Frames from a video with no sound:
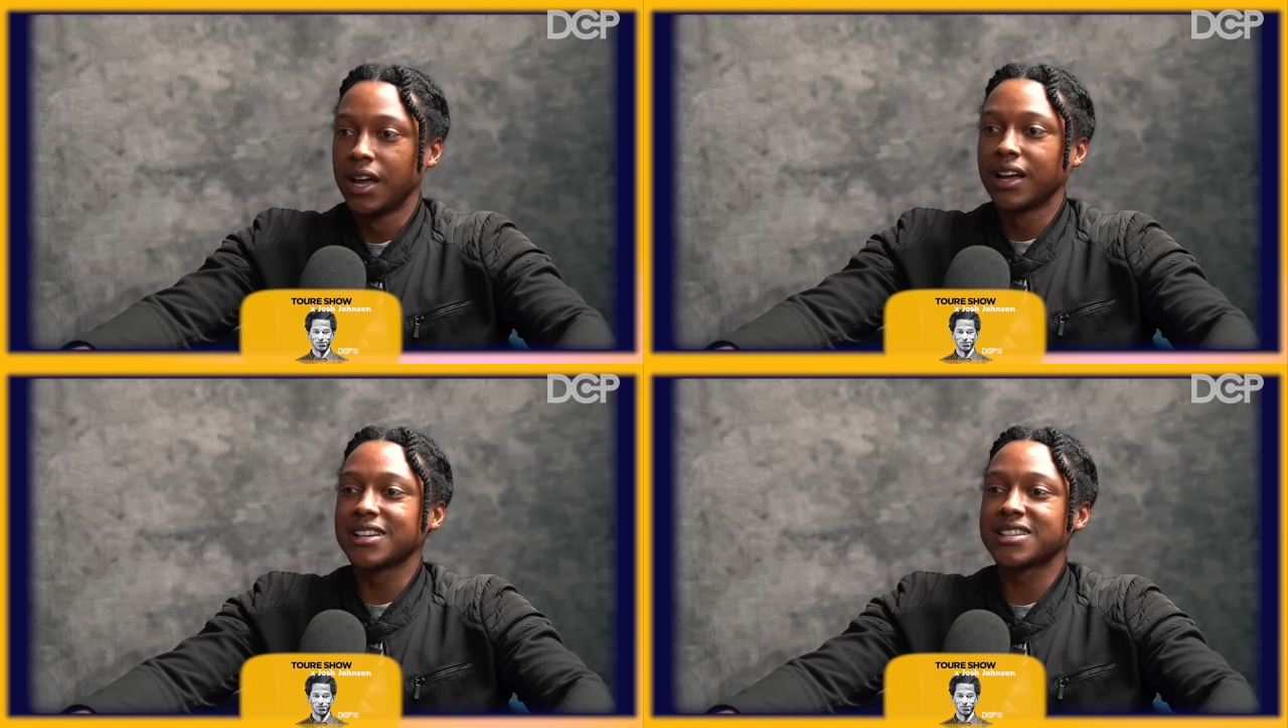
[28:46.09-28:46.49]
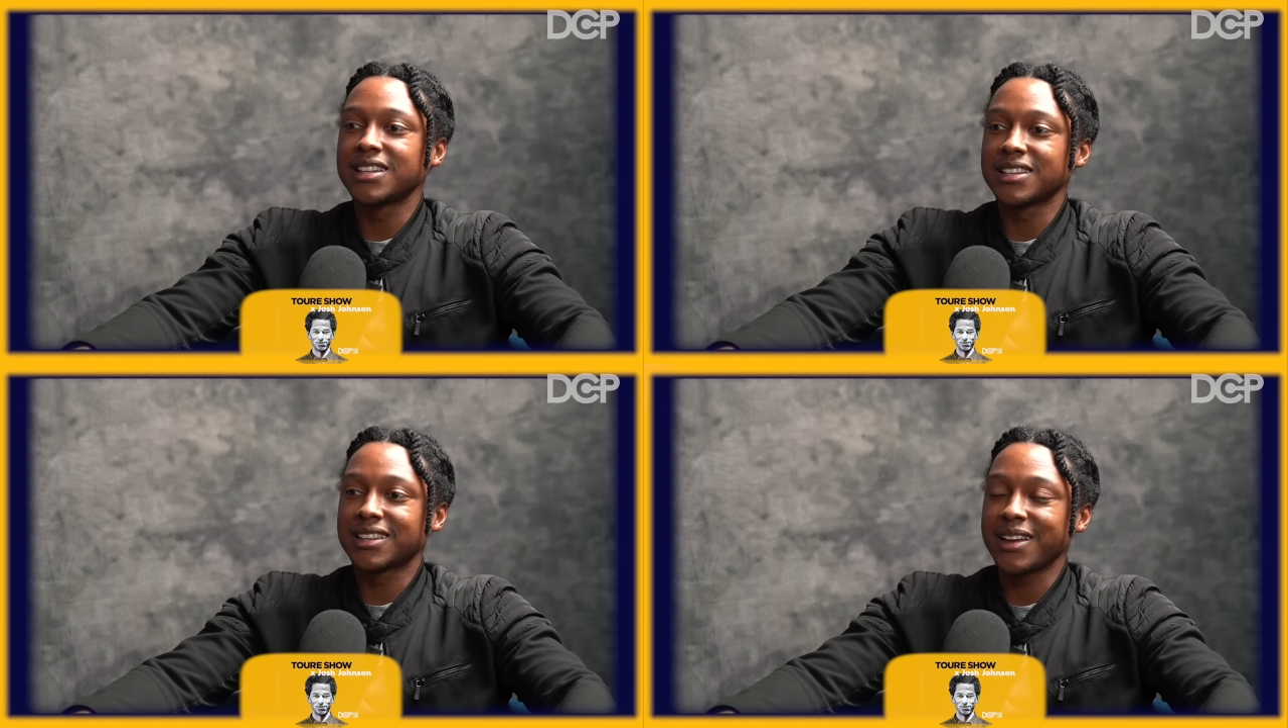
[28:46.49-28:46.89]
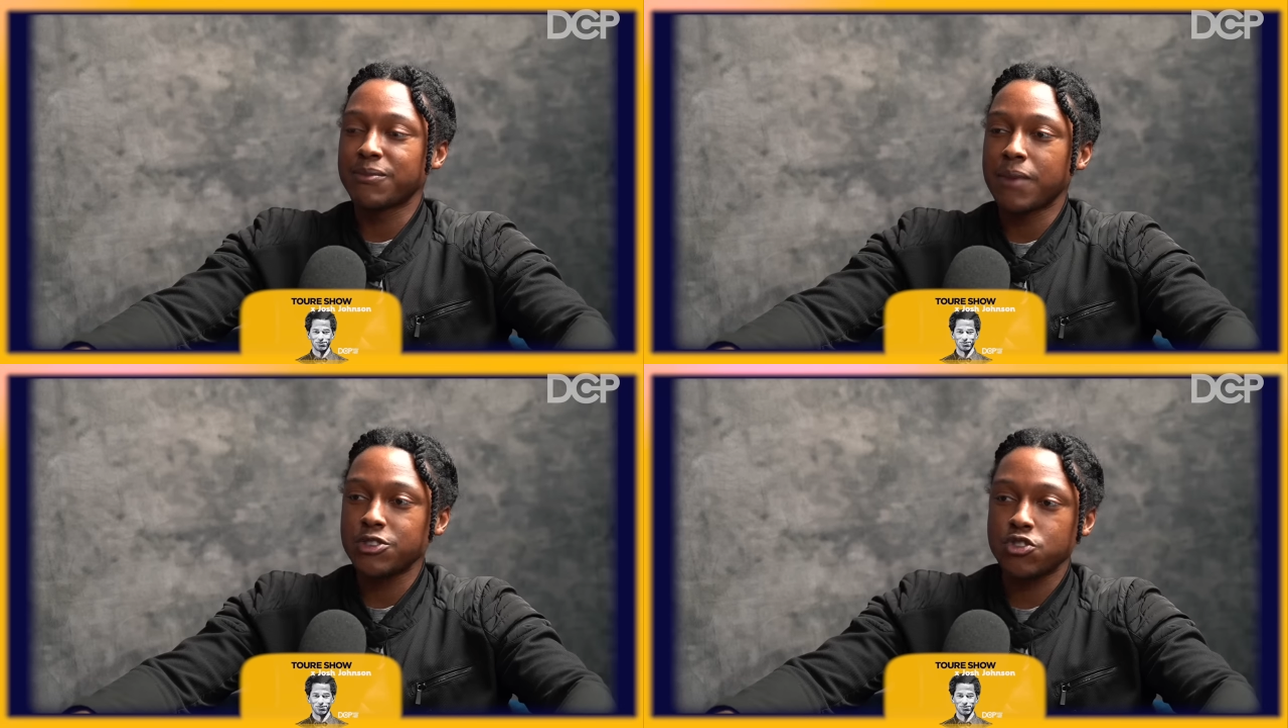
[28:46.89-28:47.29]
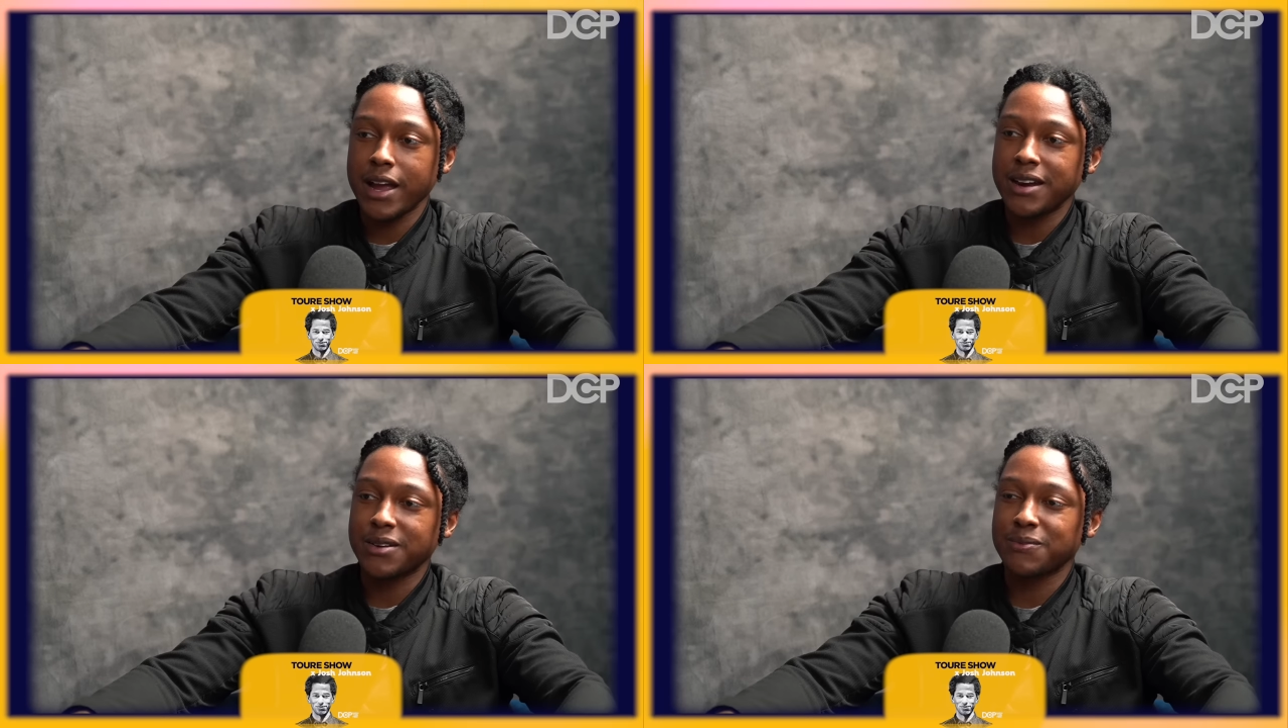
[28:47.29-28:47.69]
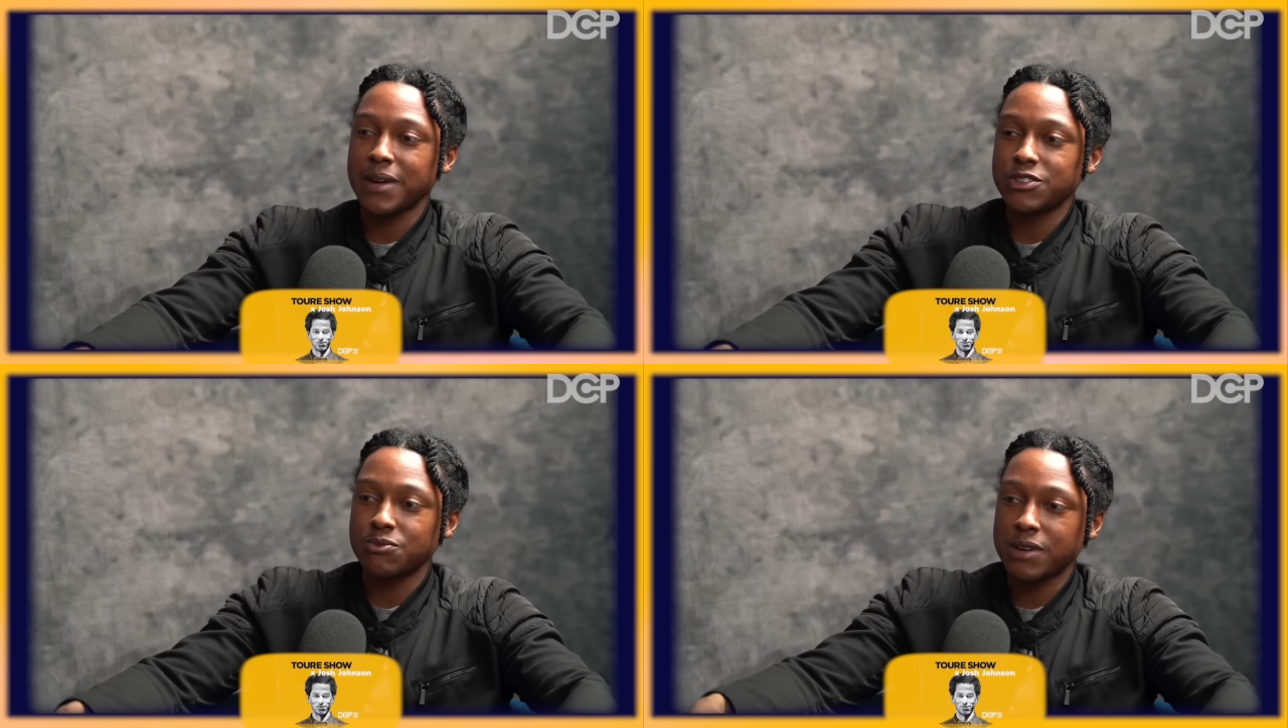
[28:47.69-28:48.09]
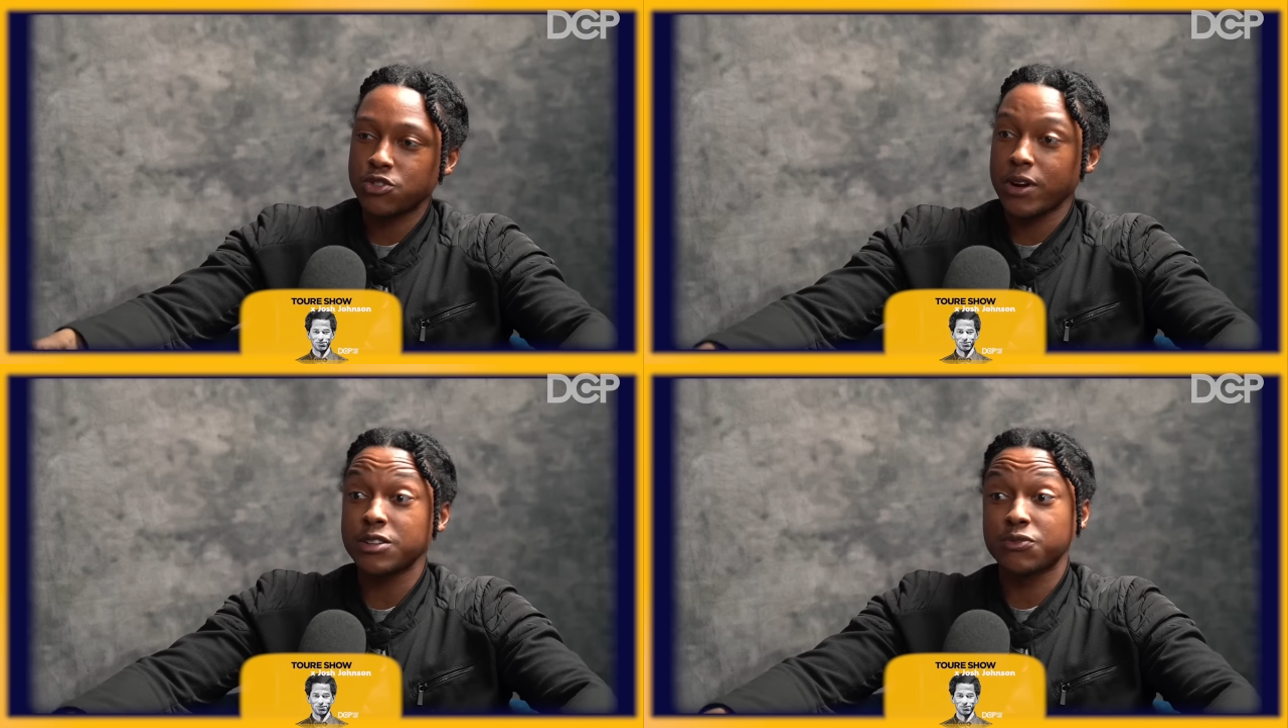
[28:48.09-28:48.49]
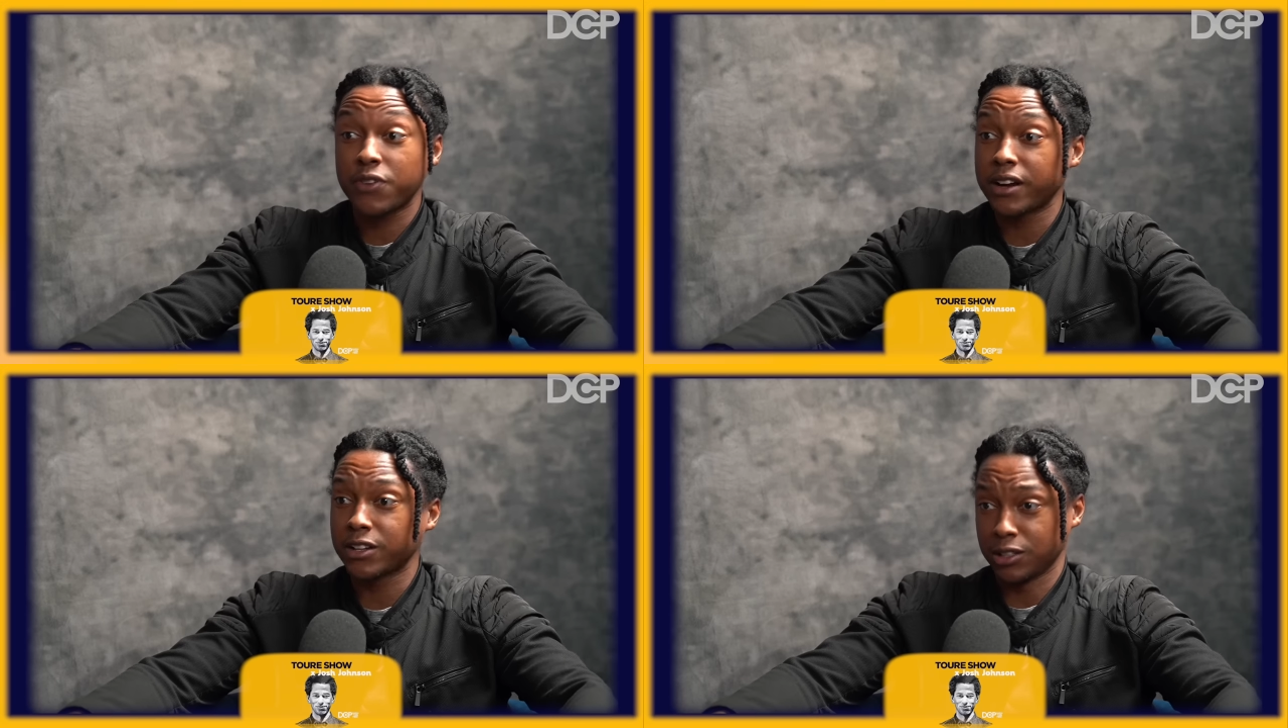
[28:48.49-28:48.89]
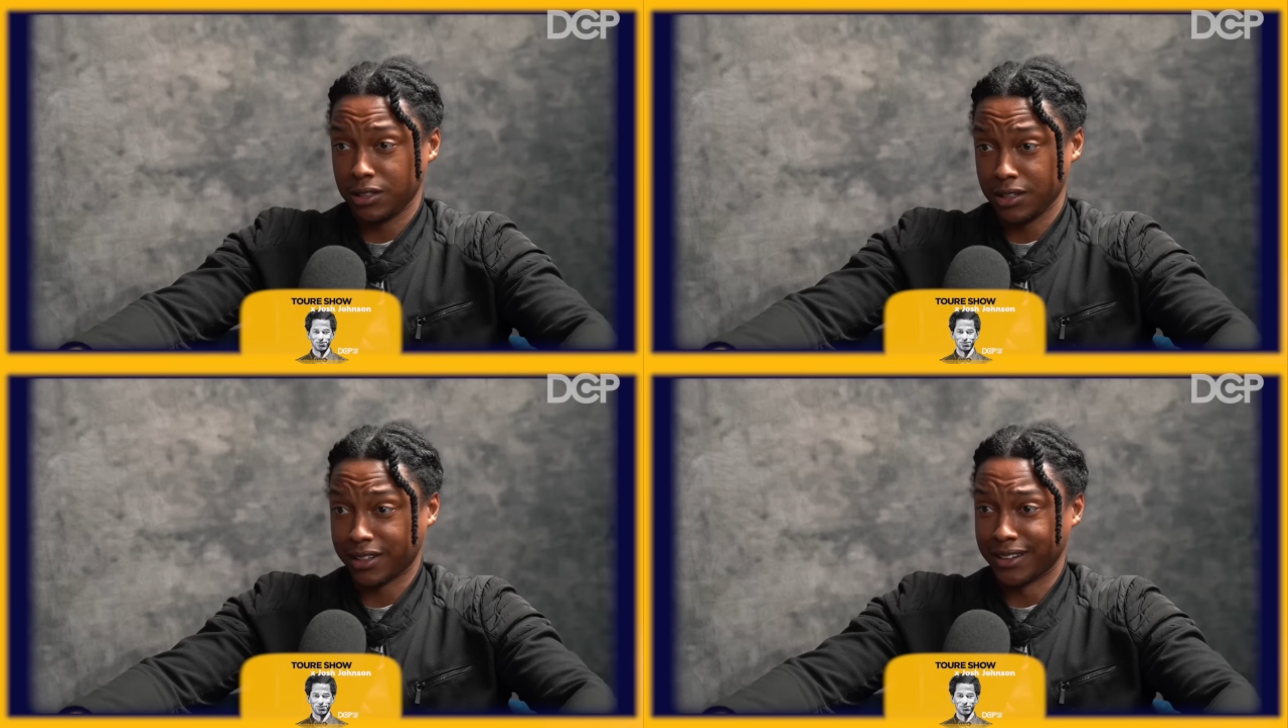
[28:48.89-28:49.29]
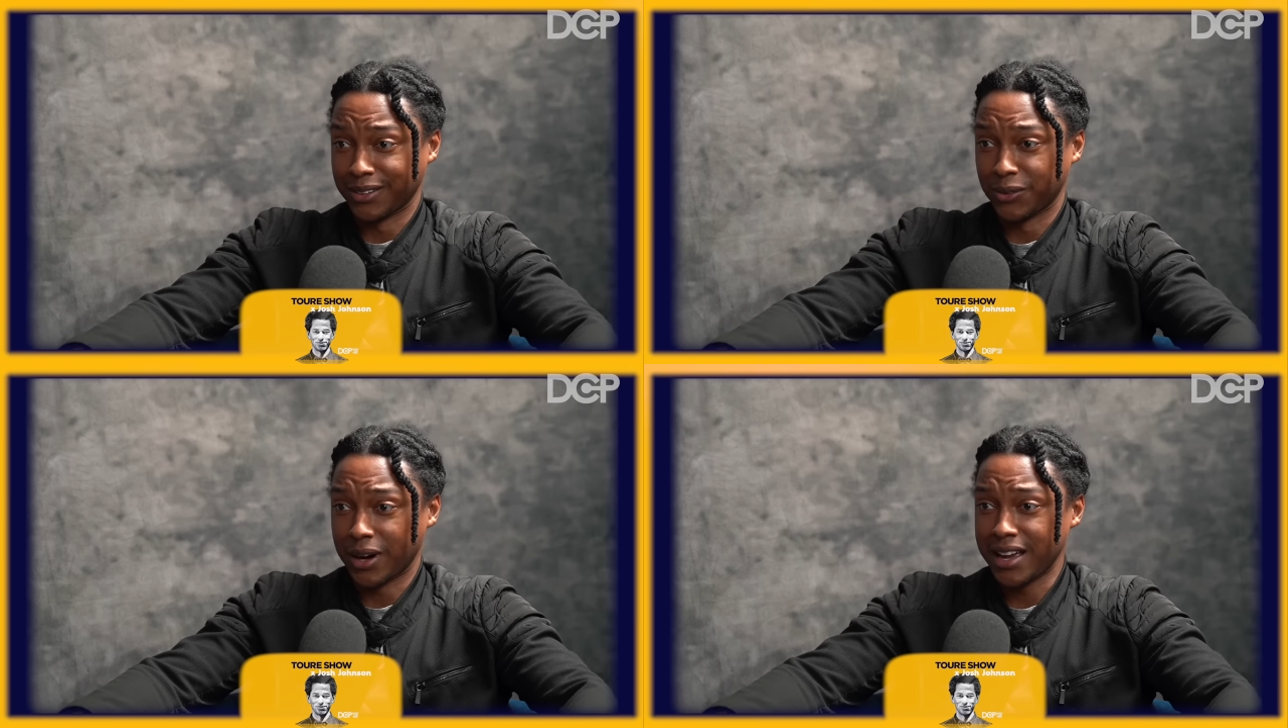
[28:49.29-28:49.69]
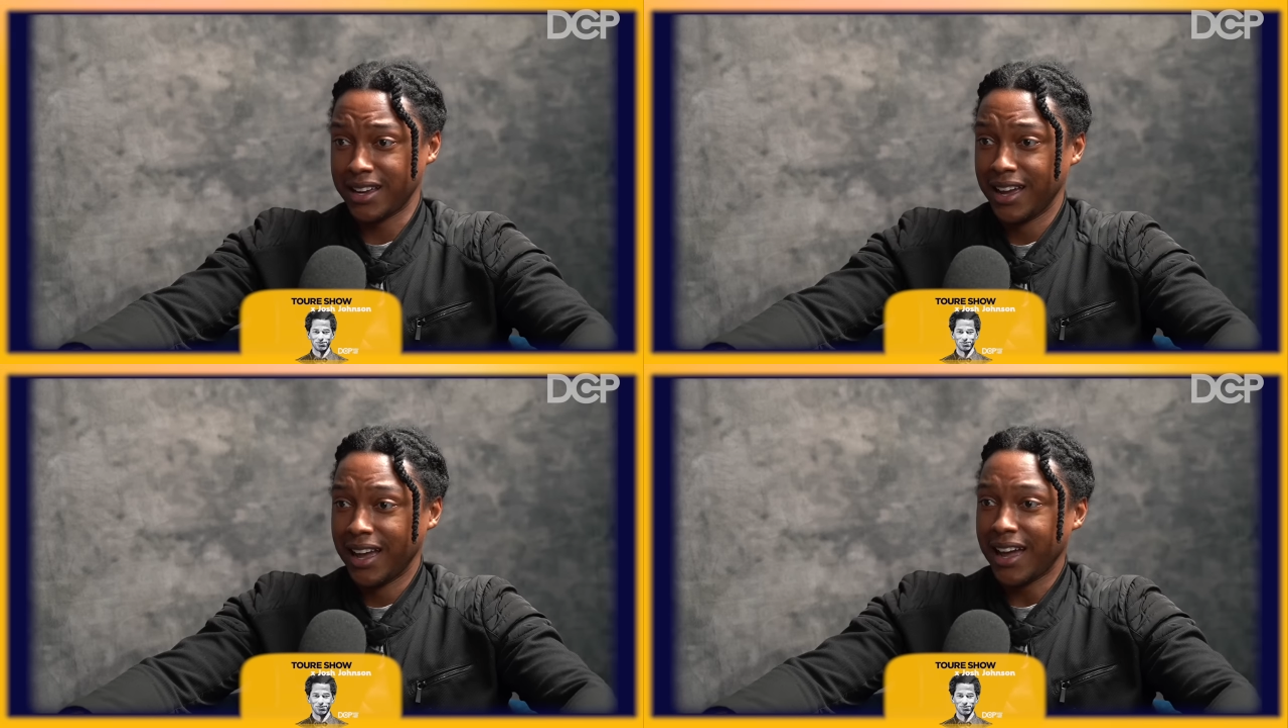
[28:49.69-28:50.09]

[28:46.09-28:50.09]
Because the thing, my trainer is very good looking, right?